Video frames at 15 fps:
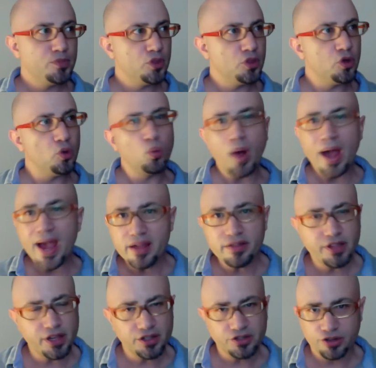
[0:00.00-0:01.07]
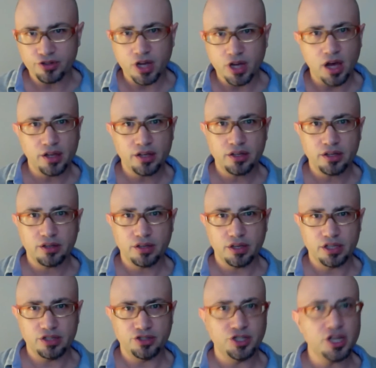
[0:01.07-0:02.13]
the way things are done
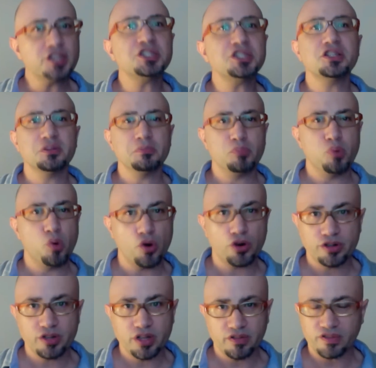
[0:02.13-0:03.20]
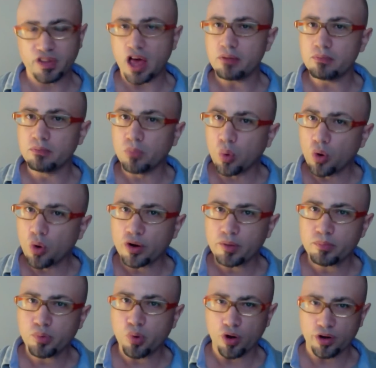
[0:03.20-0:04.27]
is just as important, if not more
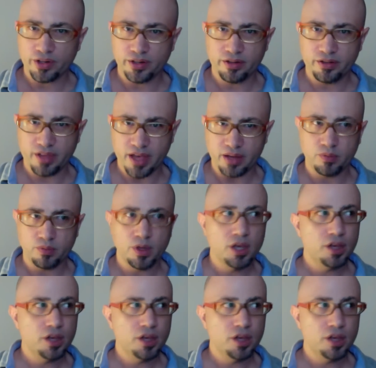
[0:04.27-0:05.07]
important, than